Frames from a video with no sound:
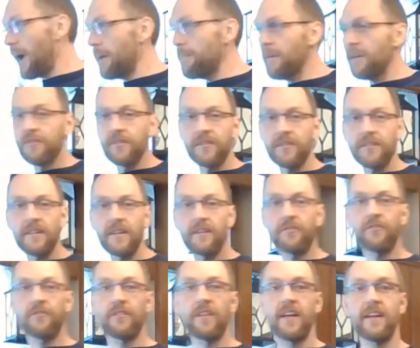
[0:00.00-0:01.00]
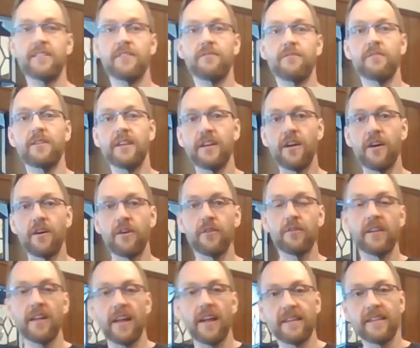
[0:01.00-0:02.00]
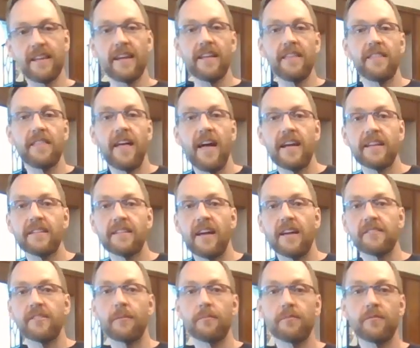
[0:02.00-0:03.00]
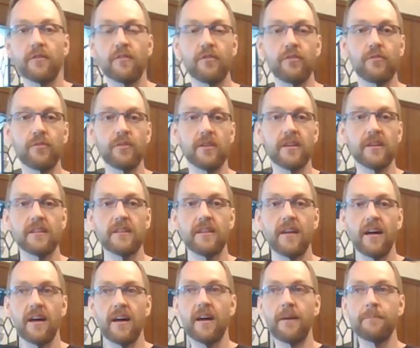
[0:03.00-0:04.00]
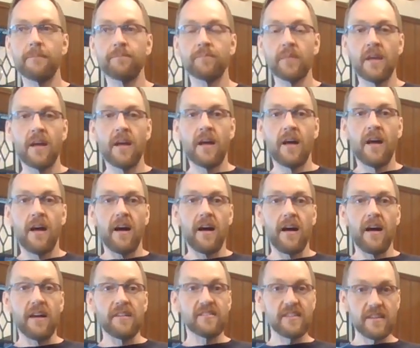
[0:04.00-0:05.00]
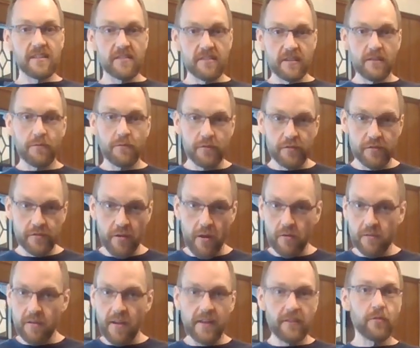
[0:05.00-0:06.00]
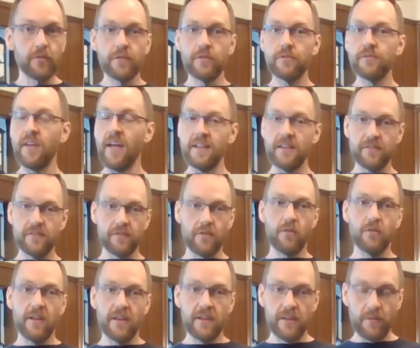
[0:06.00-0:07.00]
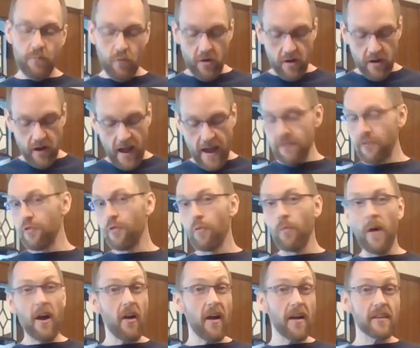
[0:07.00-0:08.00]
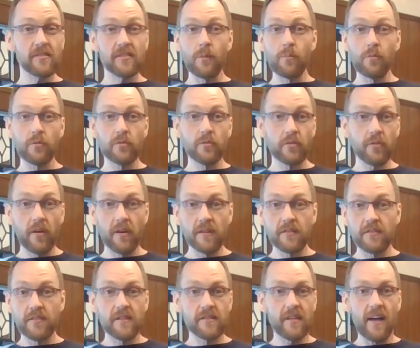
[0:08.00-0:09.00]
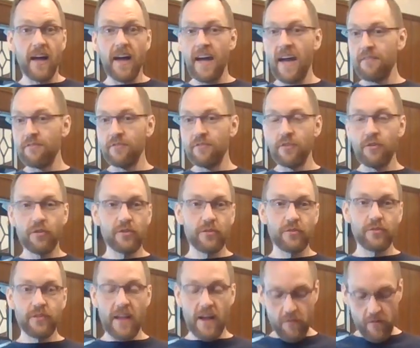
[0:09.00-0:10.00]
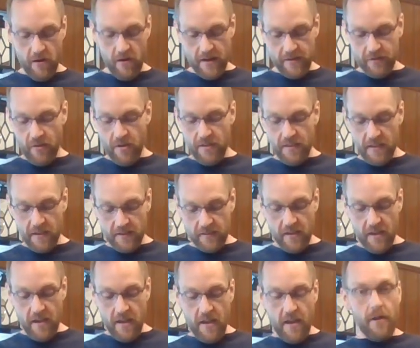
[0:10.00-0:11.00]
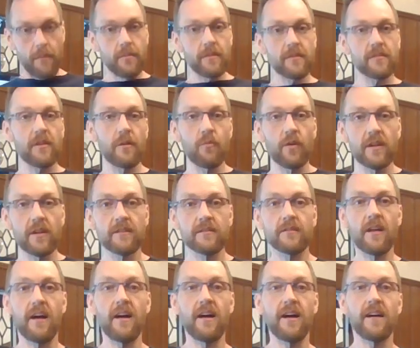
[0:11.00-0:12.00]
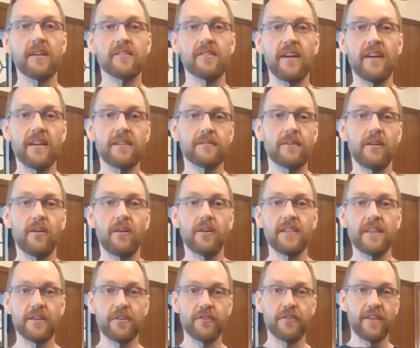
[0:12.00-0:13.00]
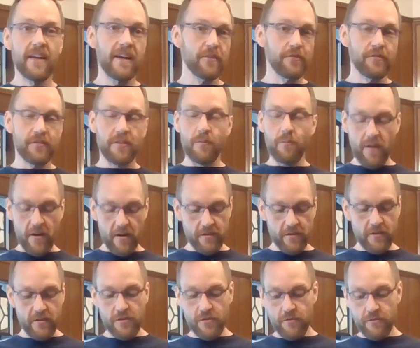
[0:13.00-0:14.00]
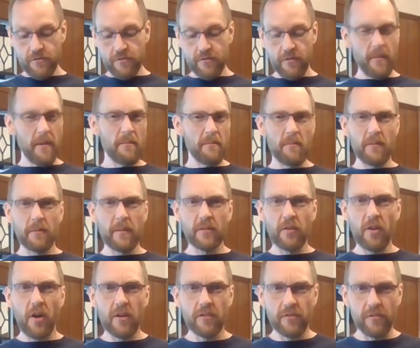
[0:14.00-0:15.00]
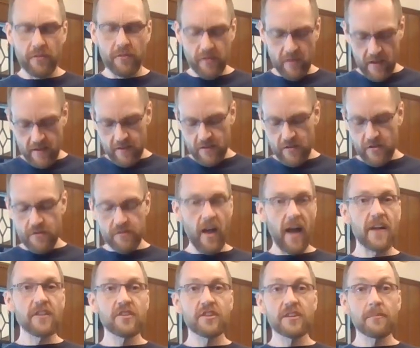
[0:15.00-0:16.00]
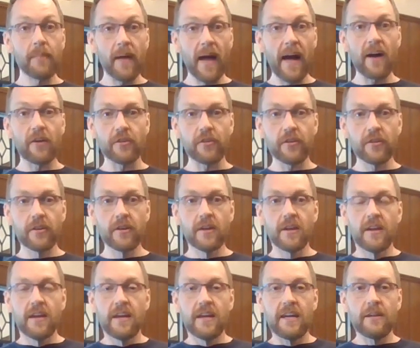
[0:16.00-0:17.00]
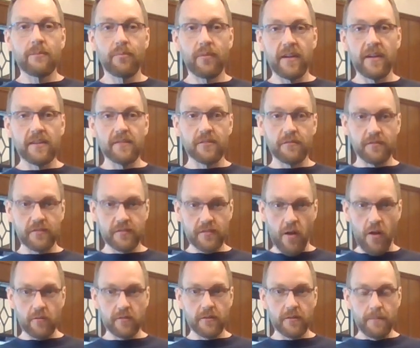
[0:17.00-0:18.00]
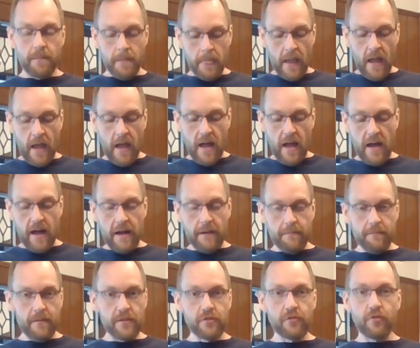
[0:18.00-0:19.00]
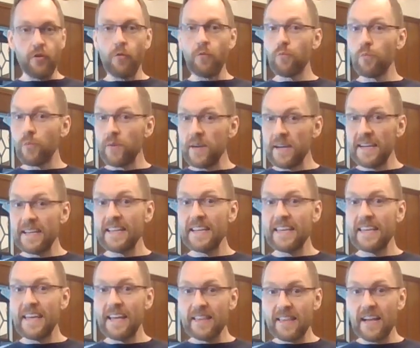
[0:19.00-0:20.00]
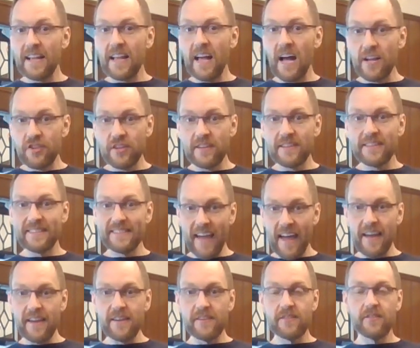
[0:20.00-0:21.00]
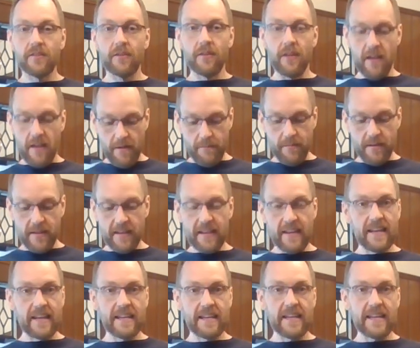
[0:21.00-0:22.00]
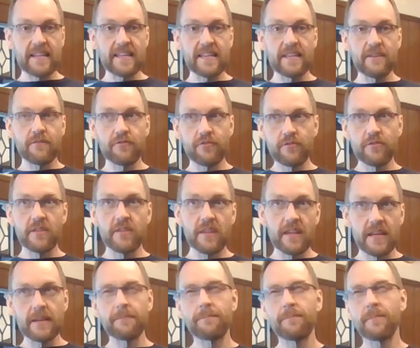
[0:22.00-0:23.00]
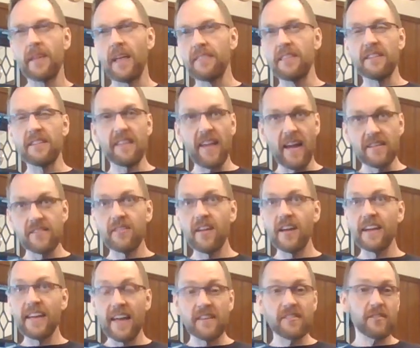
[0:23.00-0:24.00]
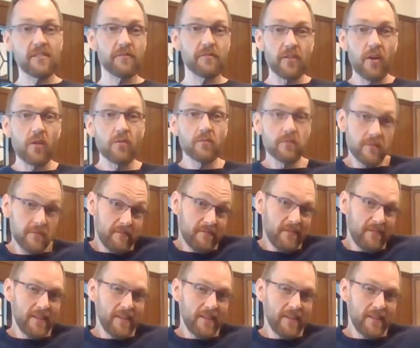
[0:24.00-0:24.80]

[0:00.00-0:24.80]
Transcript: I mentioned yesterday in the video that I did that I substituted a seasoning for salt. I don't use any salt anymore. I don't know where I stumbled across this. I have no clue now where I saw this. But someone said on the internet or somewhere to use, or maybe one of my doctors said to use onion powder in place of salt. You don't really get that onion taste, but it gives you the taste, I guess, of salt.